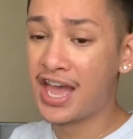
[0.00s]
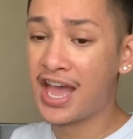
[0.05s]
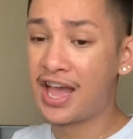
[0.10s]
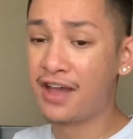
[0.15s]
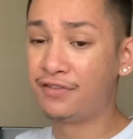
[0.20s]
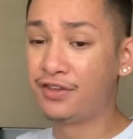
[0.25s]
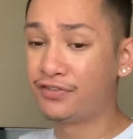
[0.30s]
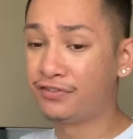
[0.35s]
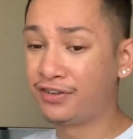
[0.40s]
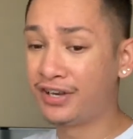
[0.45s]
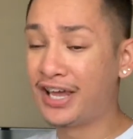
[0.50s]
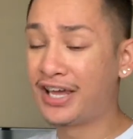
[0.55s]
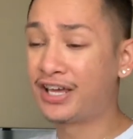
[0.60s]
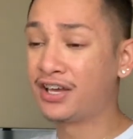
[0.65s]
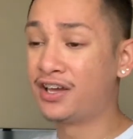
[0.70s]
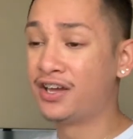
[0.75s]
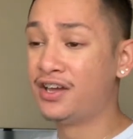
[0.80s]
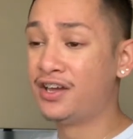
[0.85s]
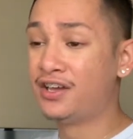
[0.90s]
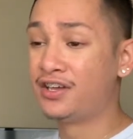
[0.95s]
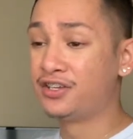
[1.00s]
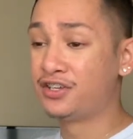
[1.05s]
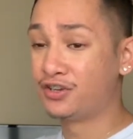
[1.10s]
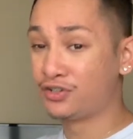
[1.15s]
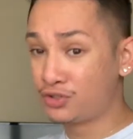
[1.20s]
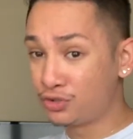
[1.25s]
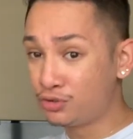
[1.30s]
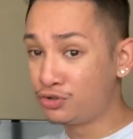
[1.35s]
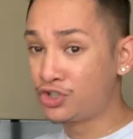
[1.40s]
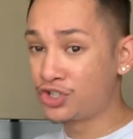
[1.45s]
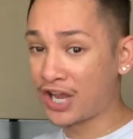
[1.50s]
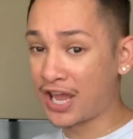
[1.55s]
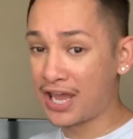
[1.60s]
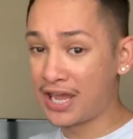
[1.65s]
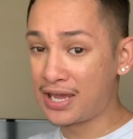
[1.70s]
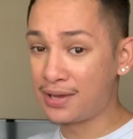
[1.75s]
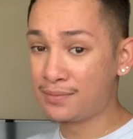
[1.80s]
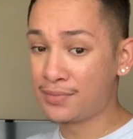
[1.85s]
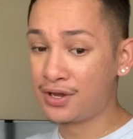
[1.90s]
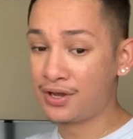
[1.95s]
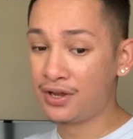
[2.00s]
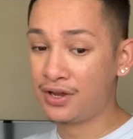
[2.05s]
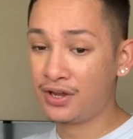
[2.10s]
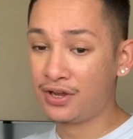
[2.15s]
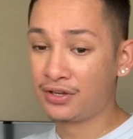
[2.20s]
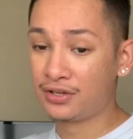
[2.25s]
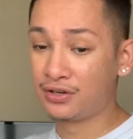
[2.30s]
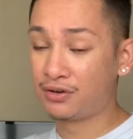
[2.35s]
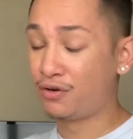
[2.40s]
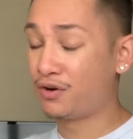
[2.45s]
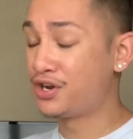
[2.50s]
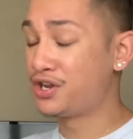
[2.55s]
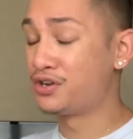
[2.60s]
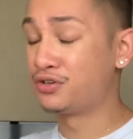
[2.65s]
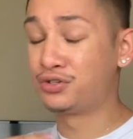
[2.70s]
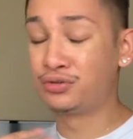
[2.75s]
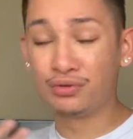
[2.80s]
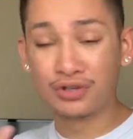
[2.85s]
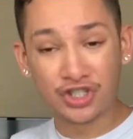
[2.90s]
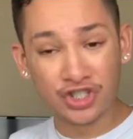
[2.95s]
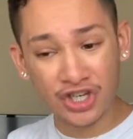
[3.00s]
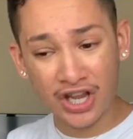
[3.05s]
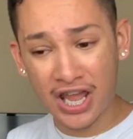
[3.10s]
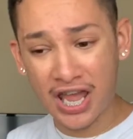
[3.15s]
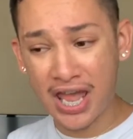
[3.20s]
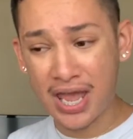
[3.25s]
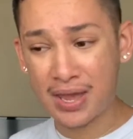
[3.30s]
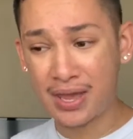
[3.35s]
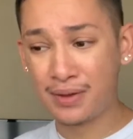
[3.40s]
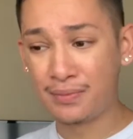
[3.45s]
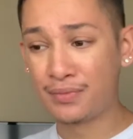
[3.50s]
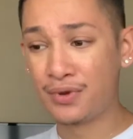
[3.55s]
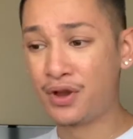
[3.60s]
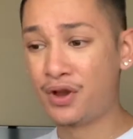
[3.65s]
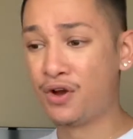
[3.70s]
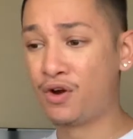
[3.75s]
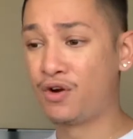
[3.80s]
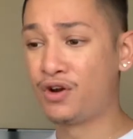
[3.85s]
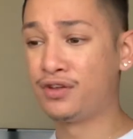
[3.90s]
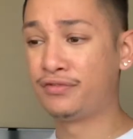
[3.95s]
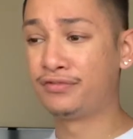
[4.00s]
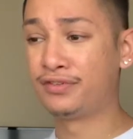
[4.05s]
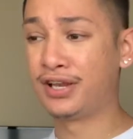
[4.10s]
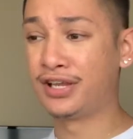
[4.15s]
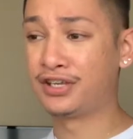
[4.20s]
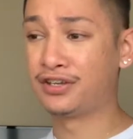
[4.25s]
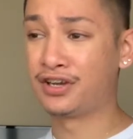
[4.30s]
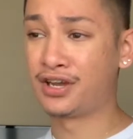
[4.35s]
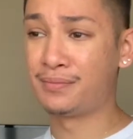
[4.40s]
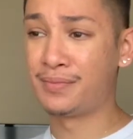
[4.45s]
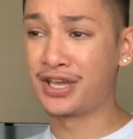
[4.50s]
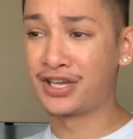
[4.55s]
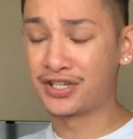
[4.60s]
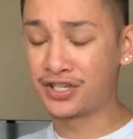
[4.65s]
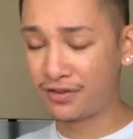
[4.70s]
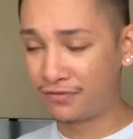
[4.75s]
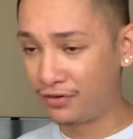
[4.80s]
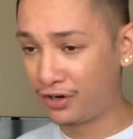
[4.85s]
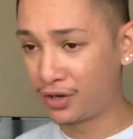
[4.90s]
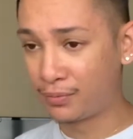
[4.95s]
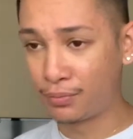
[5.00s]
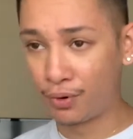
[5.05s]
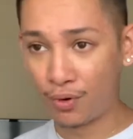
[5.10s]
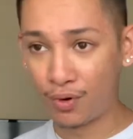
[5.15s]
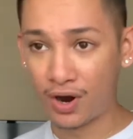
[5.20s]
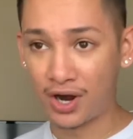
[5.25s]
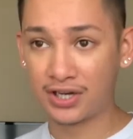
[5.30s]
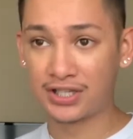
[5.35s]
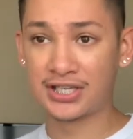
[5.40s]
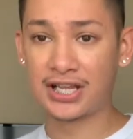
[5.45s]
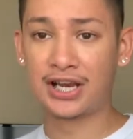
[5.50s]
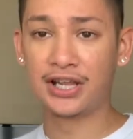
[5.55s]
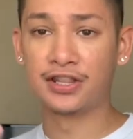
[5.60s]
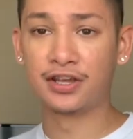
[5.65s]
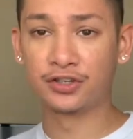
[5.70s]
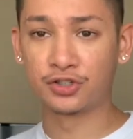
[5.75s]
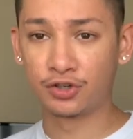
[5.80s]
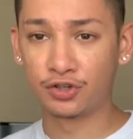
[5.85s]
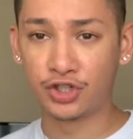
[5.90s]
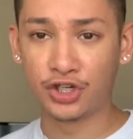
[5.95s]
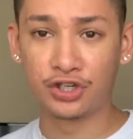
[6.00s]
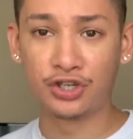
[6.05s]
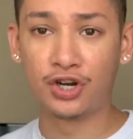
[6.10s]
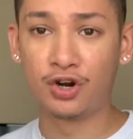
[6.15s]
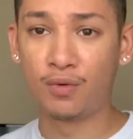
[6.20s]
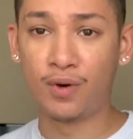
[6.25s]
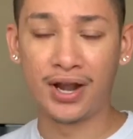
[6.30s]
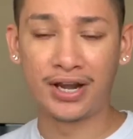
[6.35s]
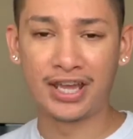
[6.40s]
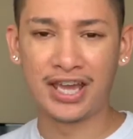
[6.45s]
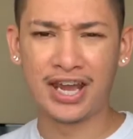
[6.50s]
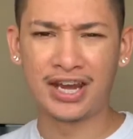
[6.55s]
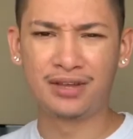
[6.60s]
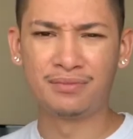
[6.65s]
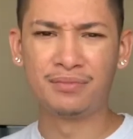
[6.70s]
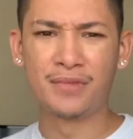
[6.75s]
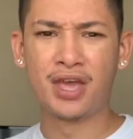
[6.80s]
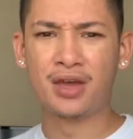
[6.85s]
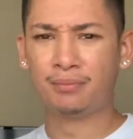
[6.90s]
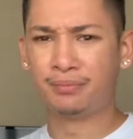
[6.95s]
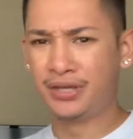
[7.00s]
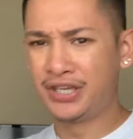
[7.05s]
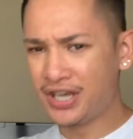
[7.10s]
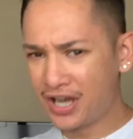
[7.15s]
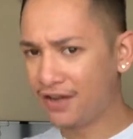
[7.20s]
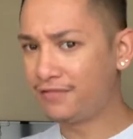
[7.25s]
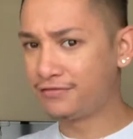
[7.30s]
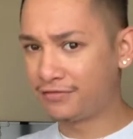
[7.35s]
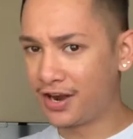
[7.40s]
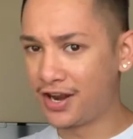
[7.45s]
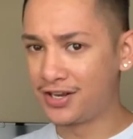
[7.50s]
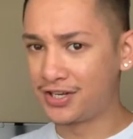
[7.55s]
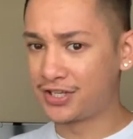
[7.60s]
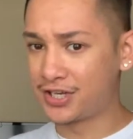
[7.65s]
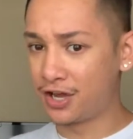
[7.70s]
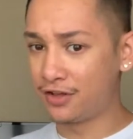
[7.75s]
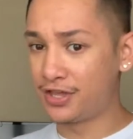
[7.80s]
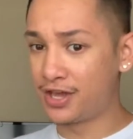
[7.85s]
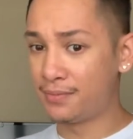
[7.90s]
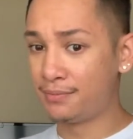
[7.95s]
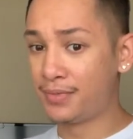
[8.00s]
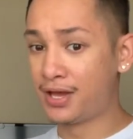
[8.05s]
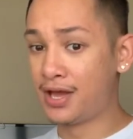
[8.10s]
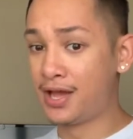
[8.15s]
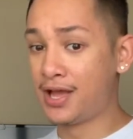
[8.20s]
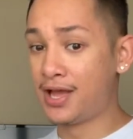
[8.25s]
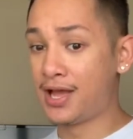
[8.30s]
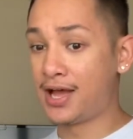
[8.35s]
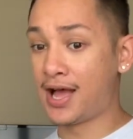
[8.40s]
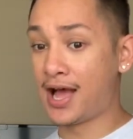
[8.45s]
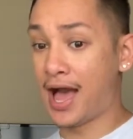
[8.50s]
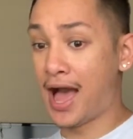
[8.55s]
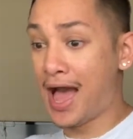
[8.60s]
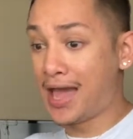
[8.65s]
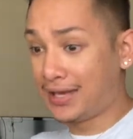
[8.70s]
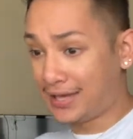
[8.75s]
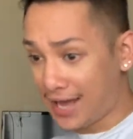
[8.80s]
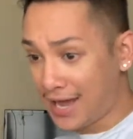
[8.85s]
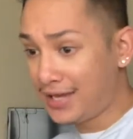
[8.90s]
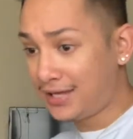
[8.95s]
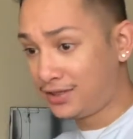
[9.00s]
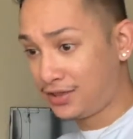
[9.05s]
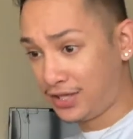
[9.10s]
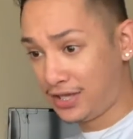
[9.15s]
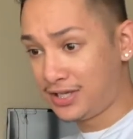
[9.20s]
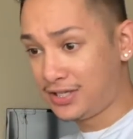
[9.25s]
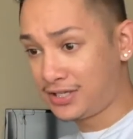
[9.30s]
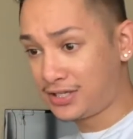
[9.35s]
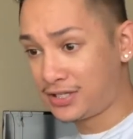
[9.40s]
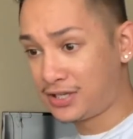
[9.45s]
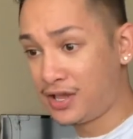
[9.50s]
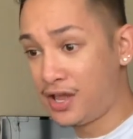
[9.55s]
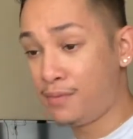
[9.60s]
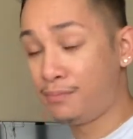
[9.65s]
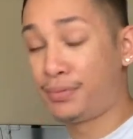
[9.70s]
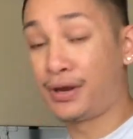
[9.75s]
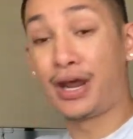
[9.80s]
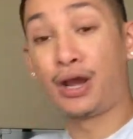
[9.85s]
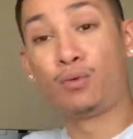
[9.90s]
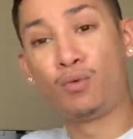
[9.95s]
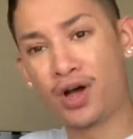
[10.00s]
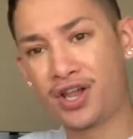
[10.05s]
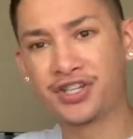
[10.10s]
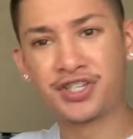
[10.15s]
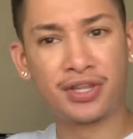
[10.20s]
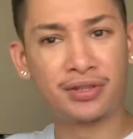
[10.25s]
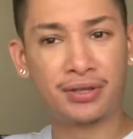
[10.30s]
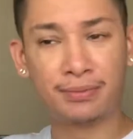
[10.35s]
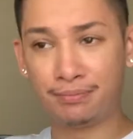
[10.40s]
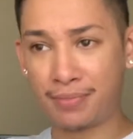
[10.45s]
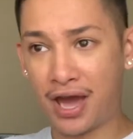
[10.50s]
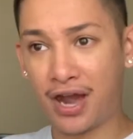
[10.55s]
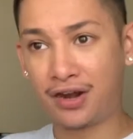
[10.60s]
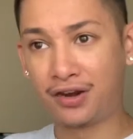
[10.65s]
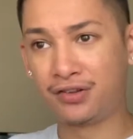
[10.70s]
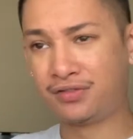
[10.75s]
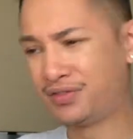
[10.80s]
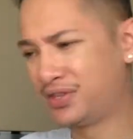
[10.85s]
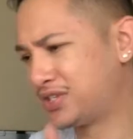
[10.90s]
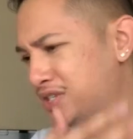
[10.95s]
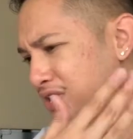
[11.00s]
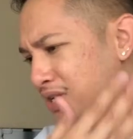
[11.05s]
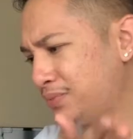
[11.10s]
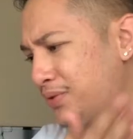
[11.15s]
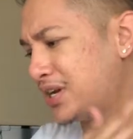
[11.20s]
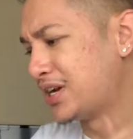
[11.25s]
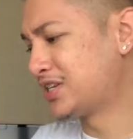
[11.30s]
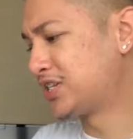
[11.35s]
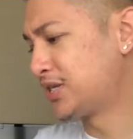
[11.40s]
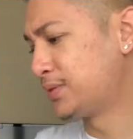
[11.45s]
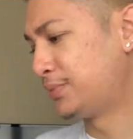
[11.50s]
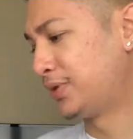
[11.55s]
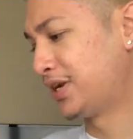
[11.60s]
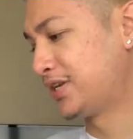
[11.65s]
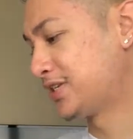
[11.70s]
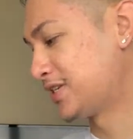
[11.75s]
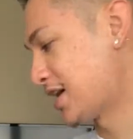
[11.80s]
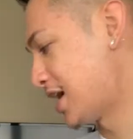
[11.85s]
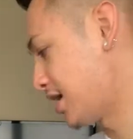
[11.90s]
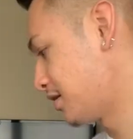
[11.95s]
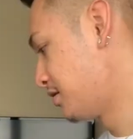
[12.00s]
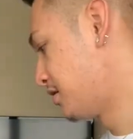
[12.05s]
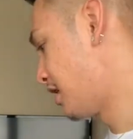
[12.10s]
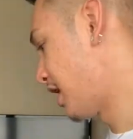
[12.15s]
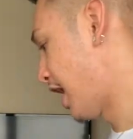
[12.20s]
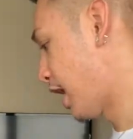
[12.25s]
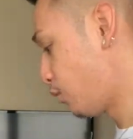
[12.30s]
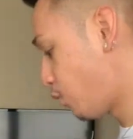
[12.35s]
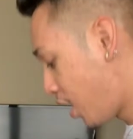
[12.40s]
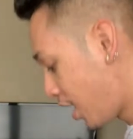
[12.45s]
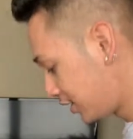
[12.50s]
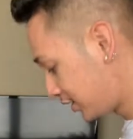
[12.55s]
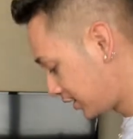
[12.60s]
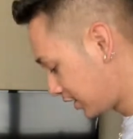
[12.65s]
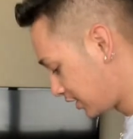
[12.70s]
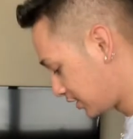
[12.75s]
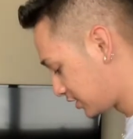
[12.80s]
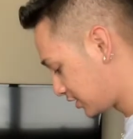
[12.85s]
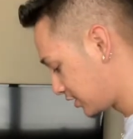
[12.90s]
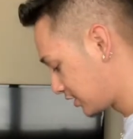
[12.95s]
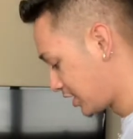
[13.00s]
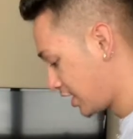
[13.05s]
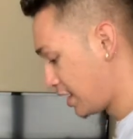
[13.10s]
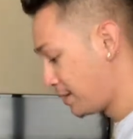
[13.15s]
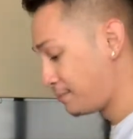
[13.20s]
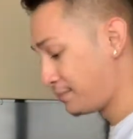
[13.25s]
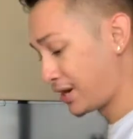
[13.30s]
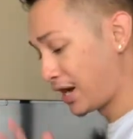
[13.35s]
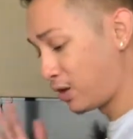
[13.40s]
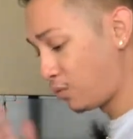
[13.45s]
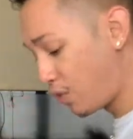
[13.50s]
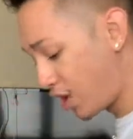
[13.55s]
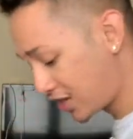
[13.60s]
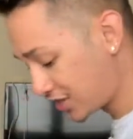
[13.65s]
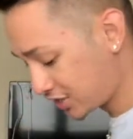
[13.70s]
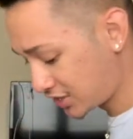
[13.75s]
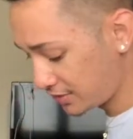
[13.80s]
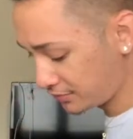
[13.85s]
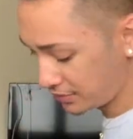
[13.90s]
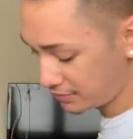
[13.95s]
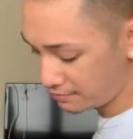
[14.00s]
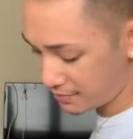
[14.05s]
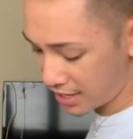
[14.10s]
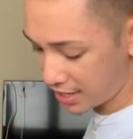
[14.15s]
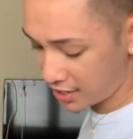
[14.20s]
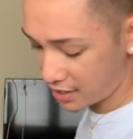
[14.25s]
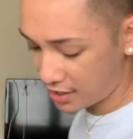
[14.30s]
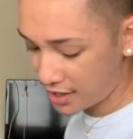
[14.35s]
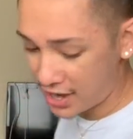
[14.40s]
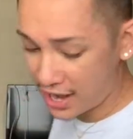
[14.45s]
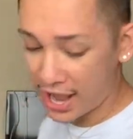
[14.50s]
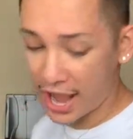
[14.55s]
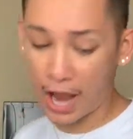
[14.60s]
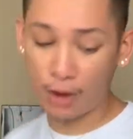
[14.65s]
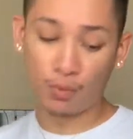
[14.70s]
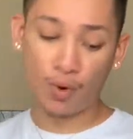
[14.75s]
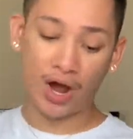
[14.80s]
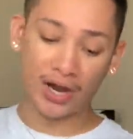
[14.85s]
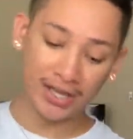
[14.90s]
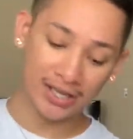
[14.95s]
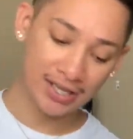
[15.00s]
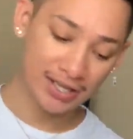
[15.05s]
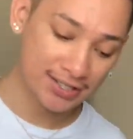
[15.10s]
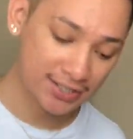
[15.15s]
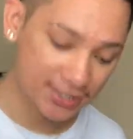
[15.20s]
If you feel like you're too ashamed, or you feel like you're gonna make yourself look poor telling the associate you don't wanna get it, be upfront, tell them, I like this, but I want something better. Something as simple as that. I want this, but I want something better. I want to get